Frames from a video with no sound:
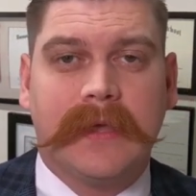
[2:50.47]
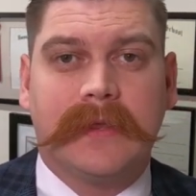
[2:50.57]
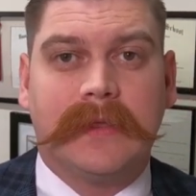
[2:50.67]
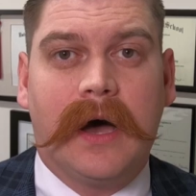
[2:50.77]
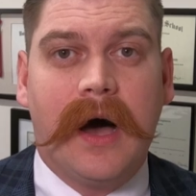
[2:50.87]

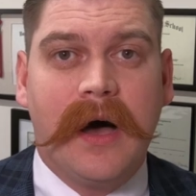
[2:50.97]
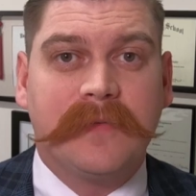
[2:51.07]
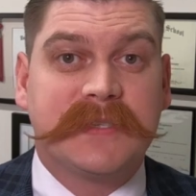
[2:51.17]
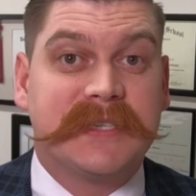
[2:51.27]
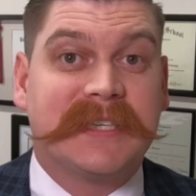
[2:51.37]
The
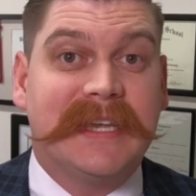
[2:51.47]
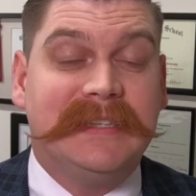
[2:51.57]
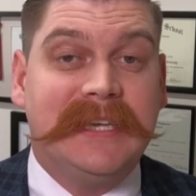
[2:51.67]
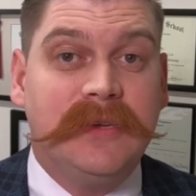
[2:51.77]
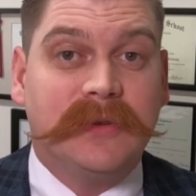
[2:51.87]
officers
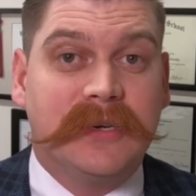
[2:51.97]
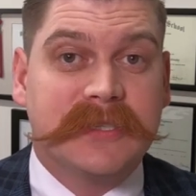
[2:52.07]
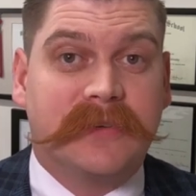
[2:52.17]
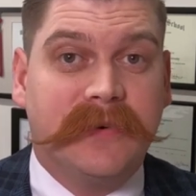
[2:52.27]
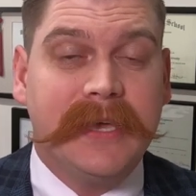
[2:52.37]
continue their
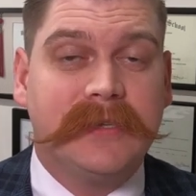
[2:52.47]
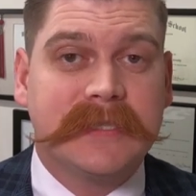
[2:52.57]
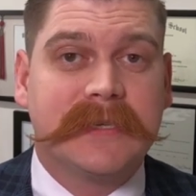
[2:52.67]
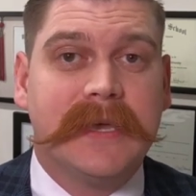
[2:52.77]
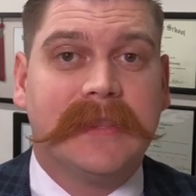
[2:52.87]

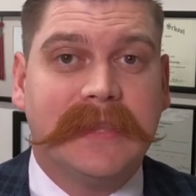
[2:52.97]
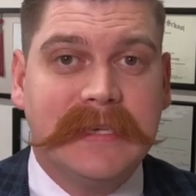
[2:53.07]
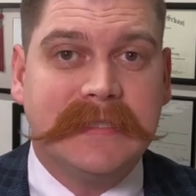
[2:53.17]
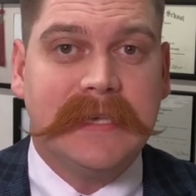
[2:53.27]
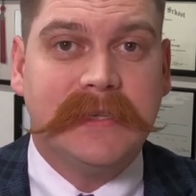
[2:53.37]
surveillance. They
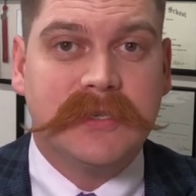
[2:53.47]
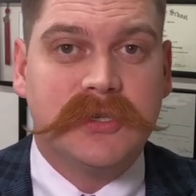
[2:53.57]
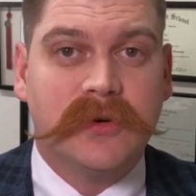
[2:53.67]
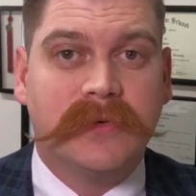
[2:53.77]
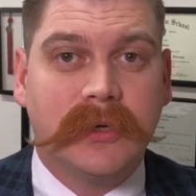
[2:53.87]
see this
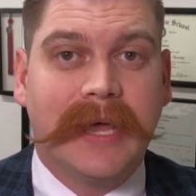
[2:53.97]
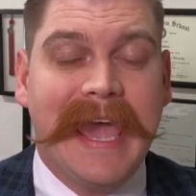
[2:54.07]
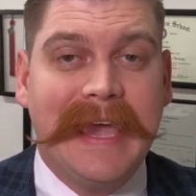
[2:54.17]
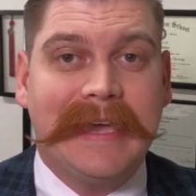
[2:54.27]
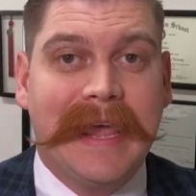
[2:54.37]
juvenile
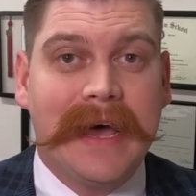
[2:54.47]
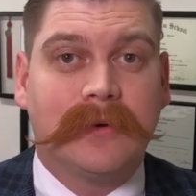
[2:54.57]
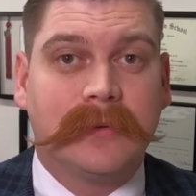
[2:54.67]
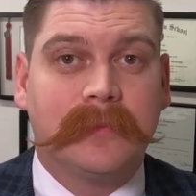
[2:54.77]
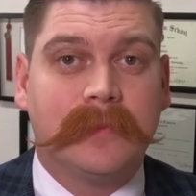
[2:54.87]
hanging
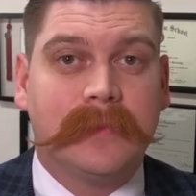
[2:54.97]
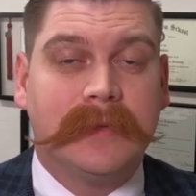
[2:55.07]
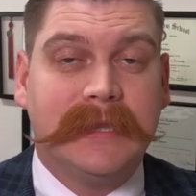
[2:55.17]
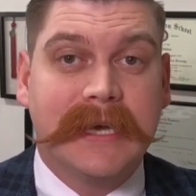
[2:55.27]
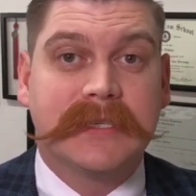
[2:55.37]
out
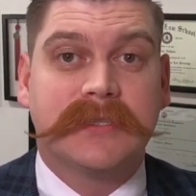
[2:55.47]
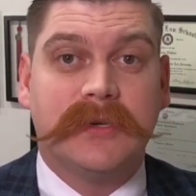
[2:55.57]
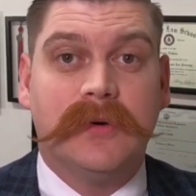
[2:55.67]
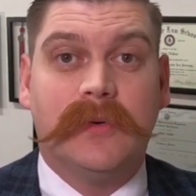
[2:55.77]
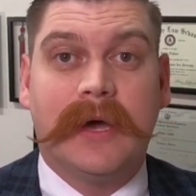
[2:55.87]
next
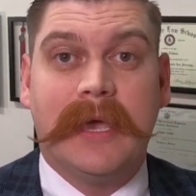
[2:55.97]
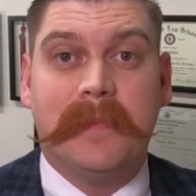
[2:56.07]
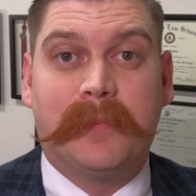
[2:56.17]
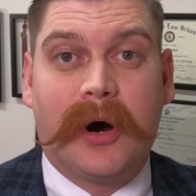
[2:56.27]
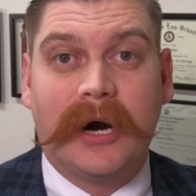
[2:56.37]
to a
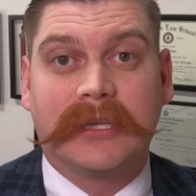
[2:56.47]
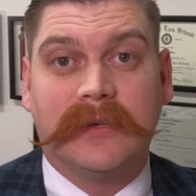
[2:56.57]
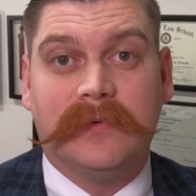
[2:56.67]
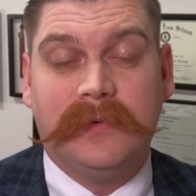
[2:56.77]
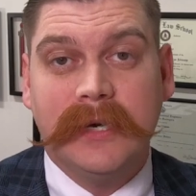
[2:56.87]
parked
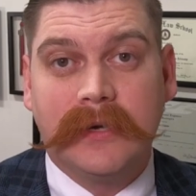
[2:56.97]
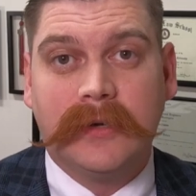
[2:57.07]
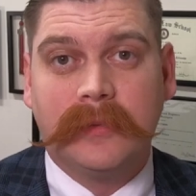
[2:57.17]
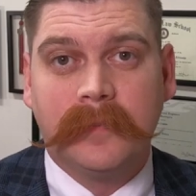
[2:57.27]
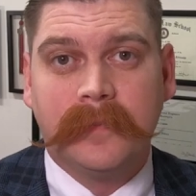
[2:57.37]

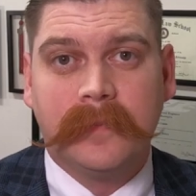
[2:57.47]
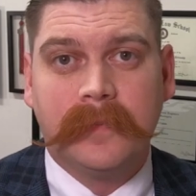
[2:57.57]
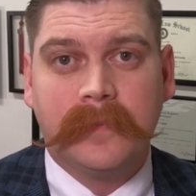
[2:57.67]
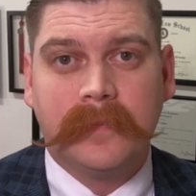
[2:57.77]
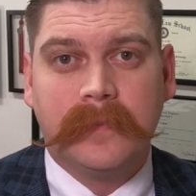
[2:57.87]
vehicle
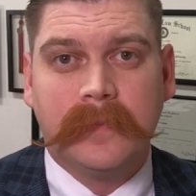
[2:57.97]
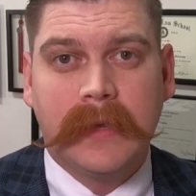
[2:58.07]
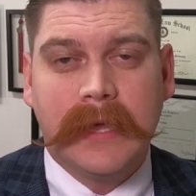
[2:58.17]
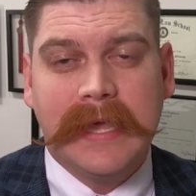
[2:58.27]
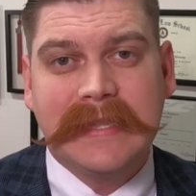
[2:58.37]

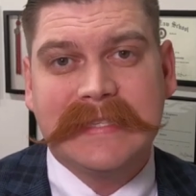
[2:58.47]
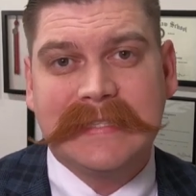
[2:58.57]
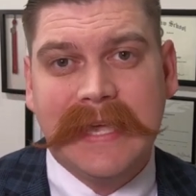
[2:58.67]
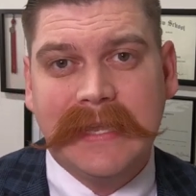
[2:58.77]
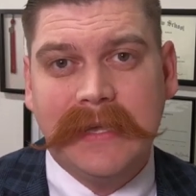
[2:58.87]
and
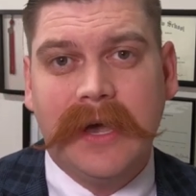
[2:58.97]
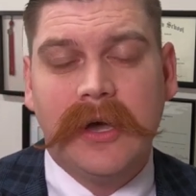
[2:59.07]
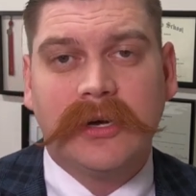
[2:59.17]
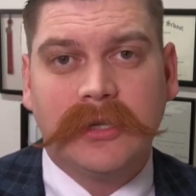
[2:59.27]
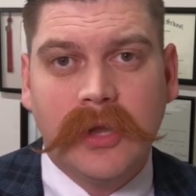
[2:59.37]
standing
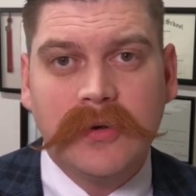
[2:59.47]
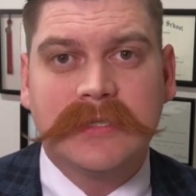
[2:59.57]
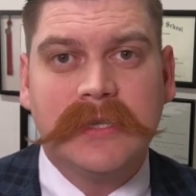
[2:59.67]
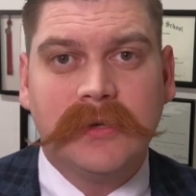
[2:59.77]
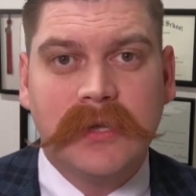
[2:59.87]

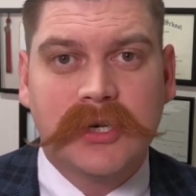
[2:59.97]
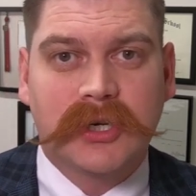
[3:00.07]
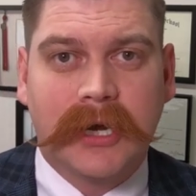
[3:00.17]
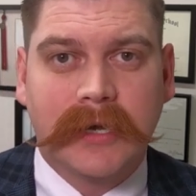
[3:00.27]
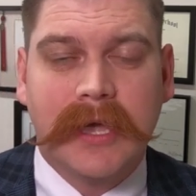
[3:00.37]
closely to the
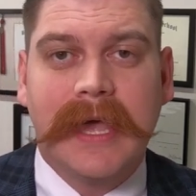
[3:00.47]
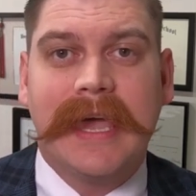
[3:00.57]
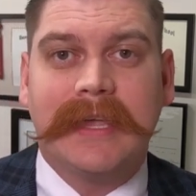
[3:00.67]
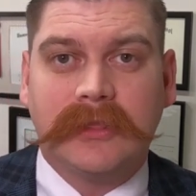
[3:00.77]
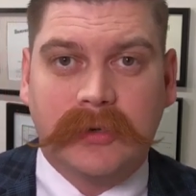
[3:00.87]
trunk
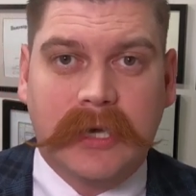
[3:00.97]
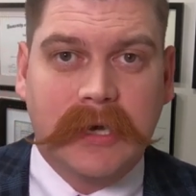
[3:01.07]
and looking